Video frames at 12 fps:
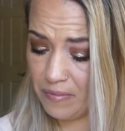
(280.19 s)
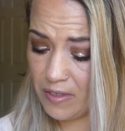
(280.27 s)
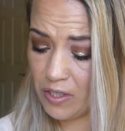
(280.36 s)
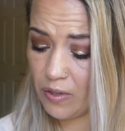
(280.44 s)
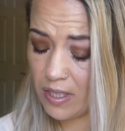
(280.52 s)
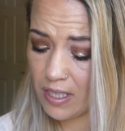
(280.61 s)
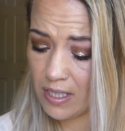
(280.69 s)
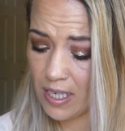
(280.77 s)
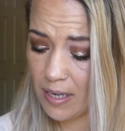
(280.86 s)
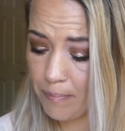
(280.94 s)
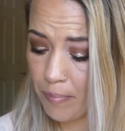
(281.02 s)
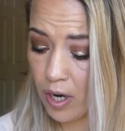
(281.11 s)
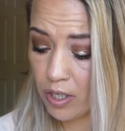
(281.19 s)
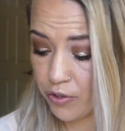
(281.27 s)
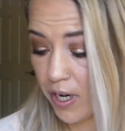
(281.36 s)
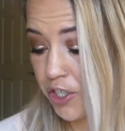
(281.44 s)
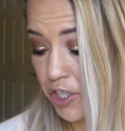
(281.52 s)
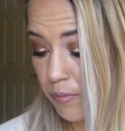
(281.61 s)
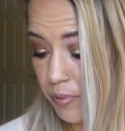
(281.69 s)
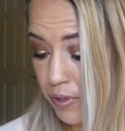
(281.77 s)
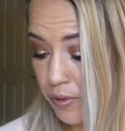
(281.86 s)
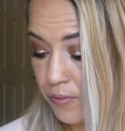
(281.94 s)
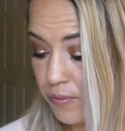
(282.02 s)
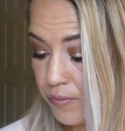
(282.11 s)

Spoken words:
So it does say part dry shampoo.